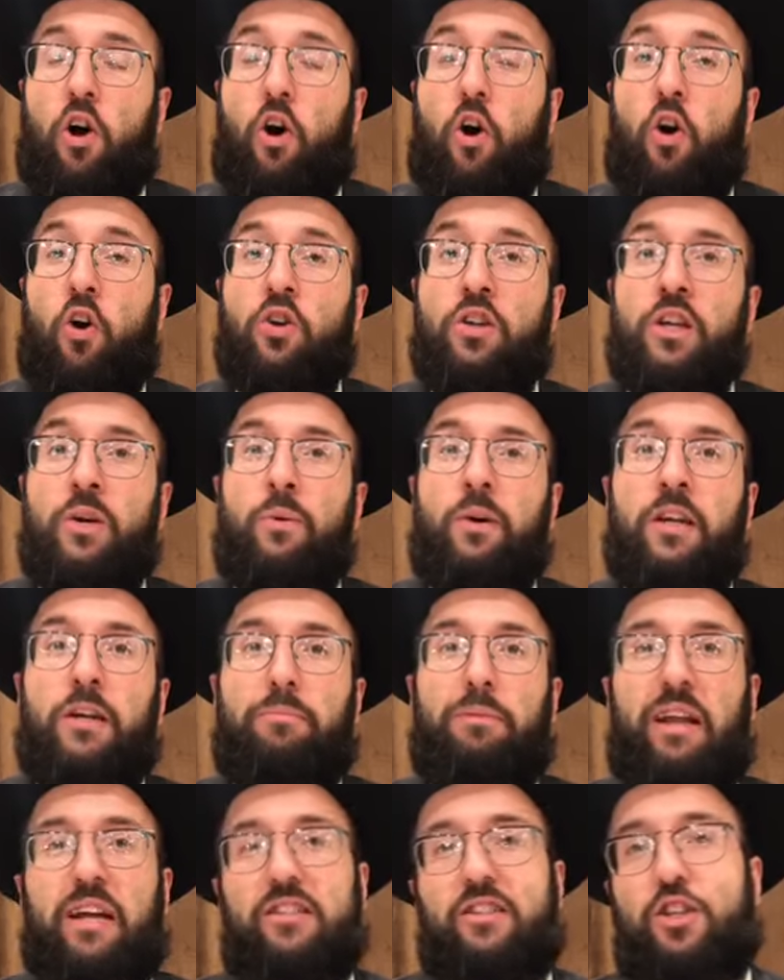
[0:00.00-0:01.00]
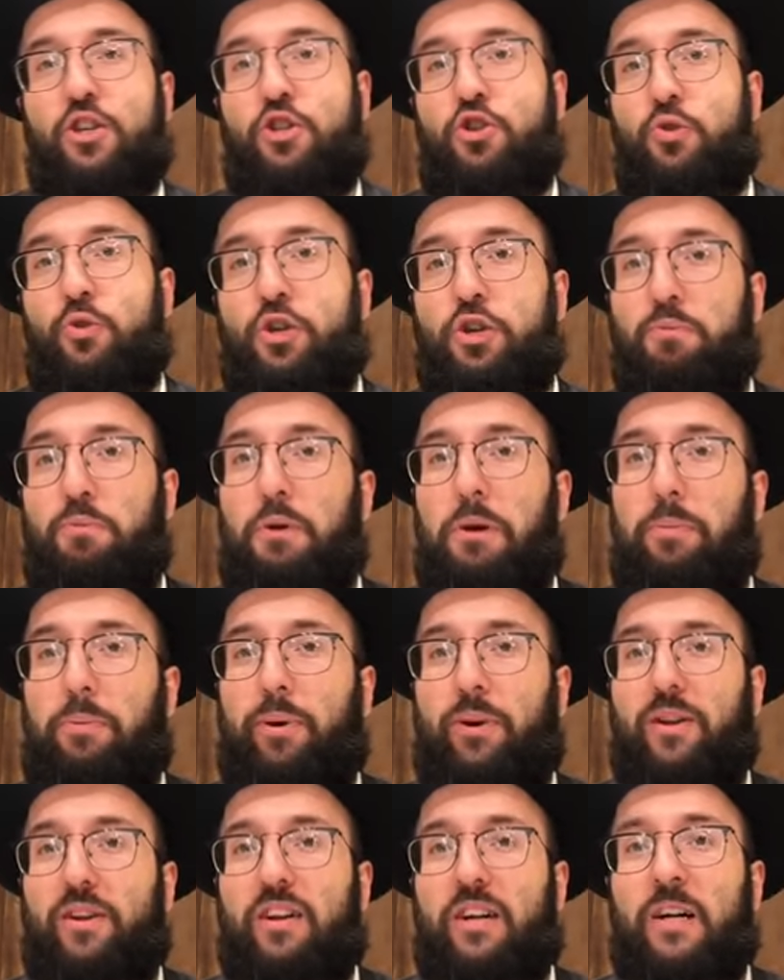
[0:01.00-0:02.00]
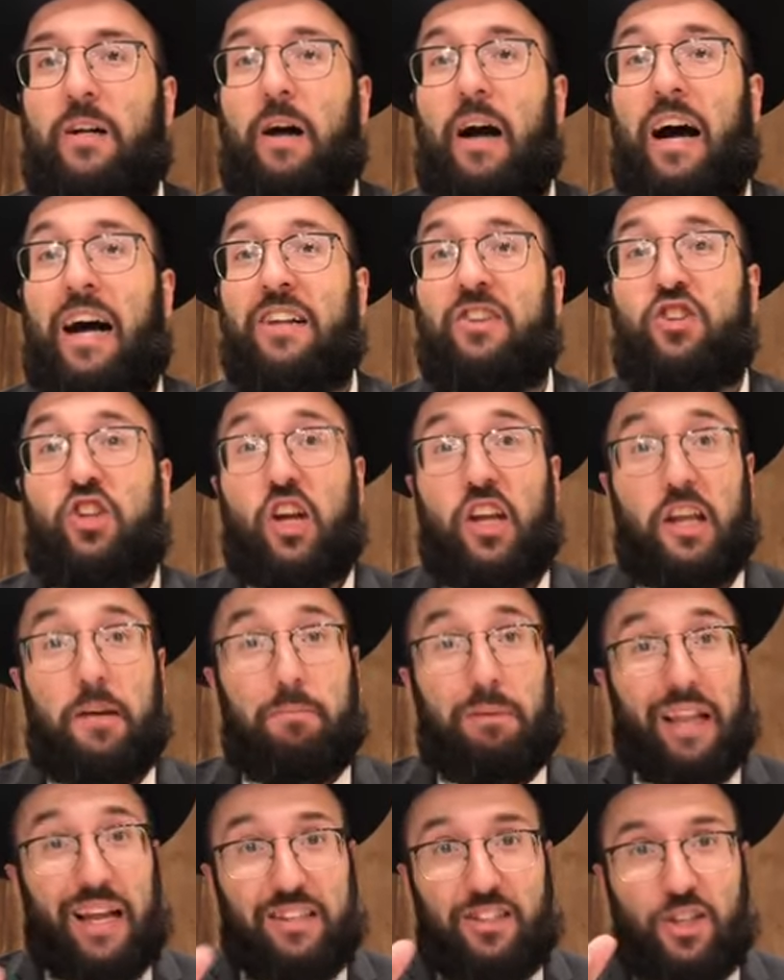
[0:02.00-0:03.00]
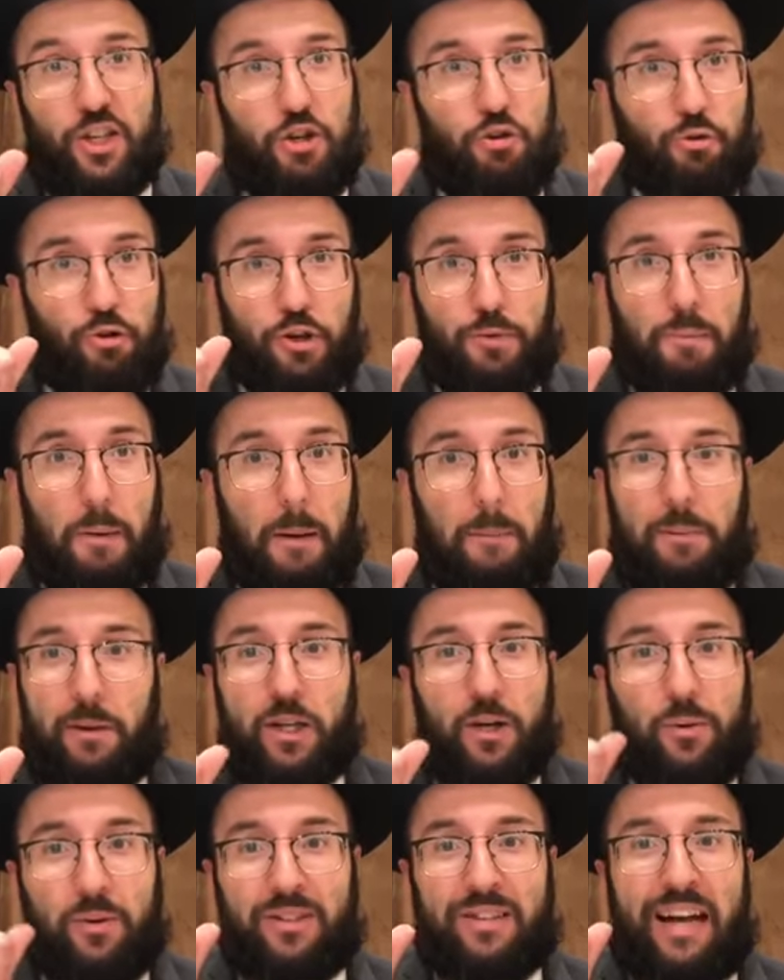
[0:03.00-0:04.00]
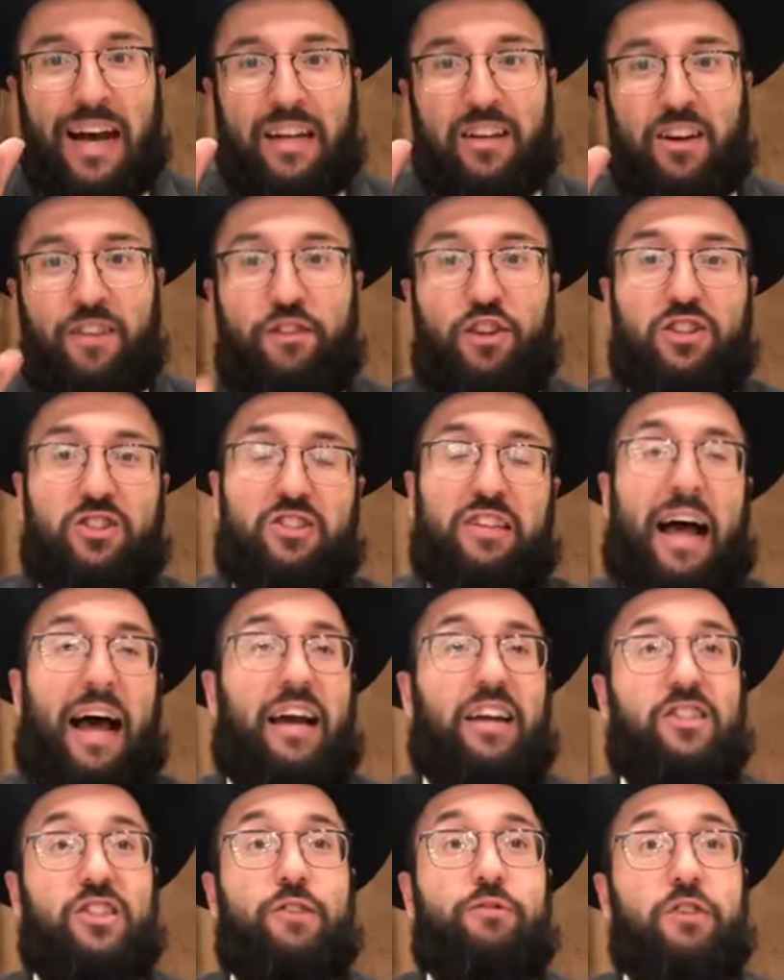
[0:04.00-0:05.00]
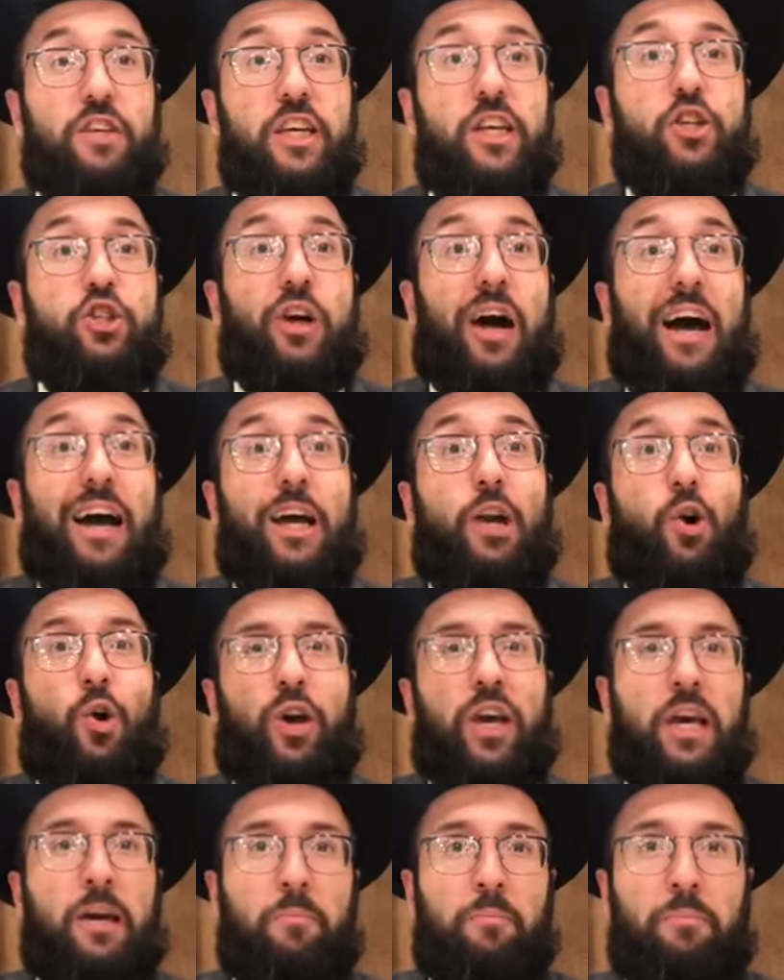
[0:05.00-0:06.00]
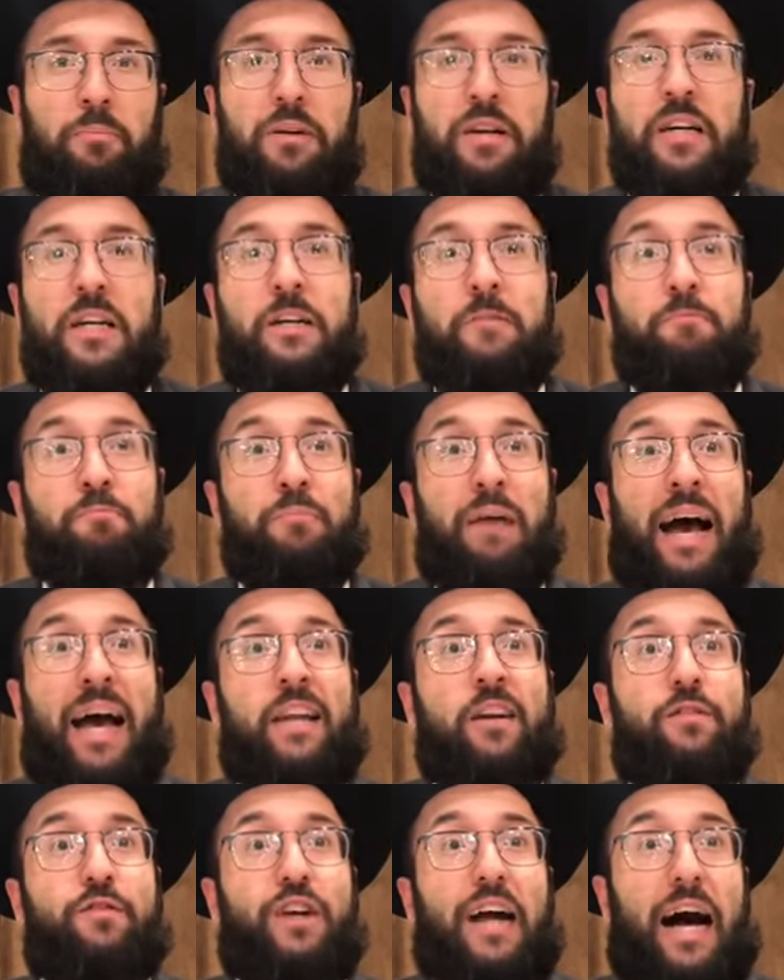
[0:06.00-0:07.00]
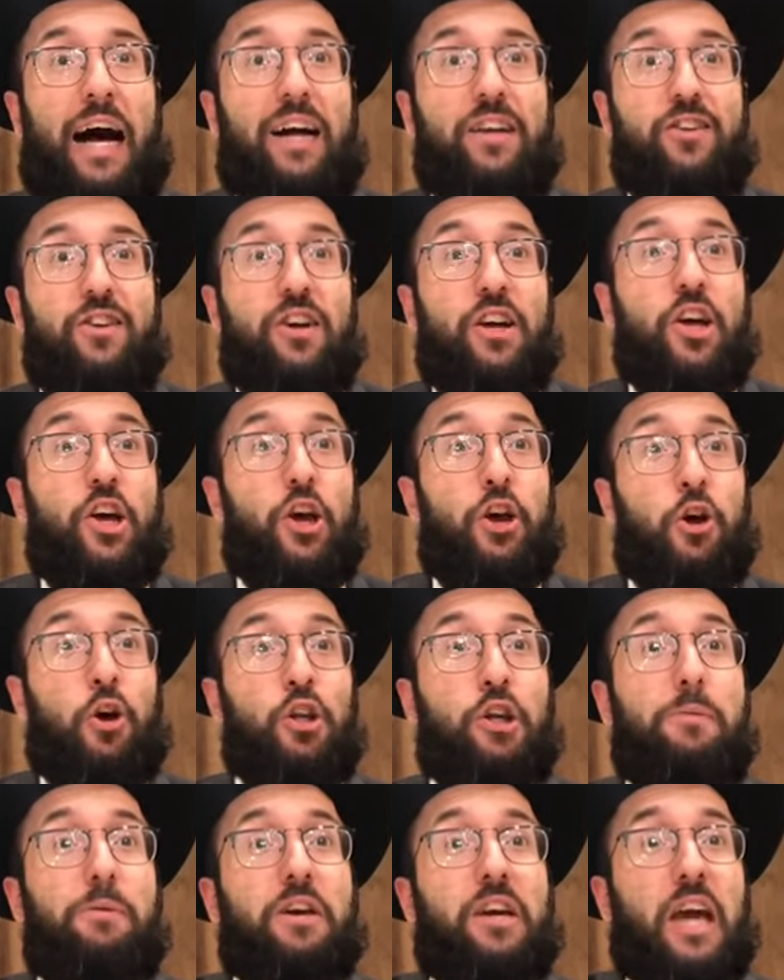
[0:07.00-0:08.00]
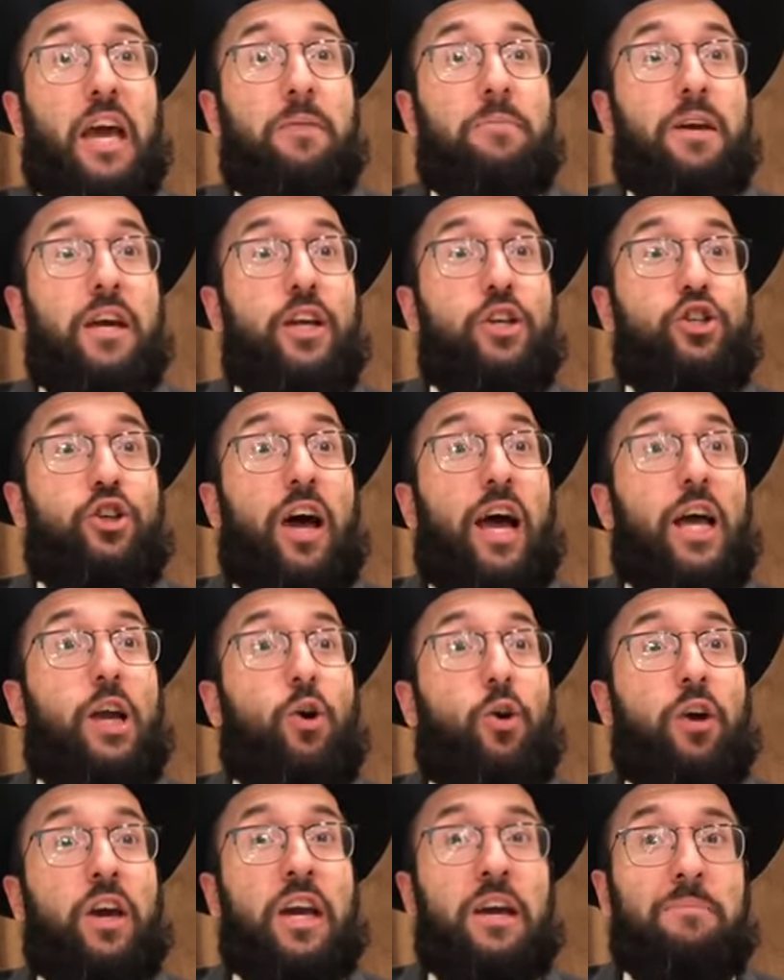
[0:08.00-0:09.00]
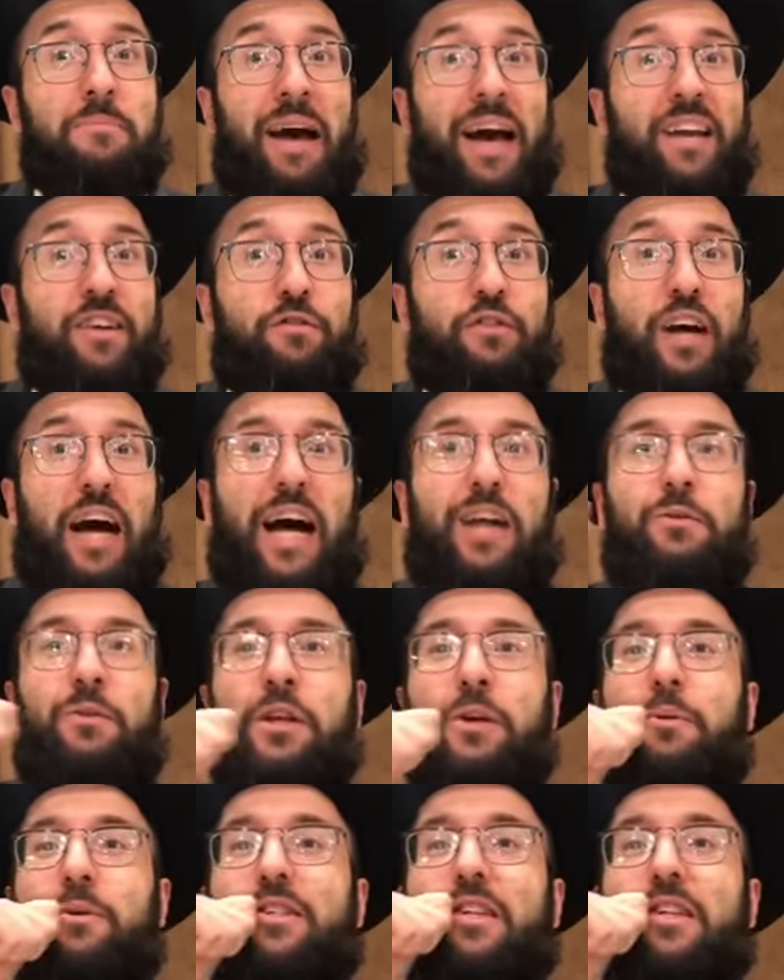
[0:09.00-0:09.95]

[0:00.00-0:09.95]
Only when he blessed the Jewish people. Until he blessed the Jewish people, he was not of the status of Ish HaElohim, man of God. He only became Ish HaElohim, man of God, when he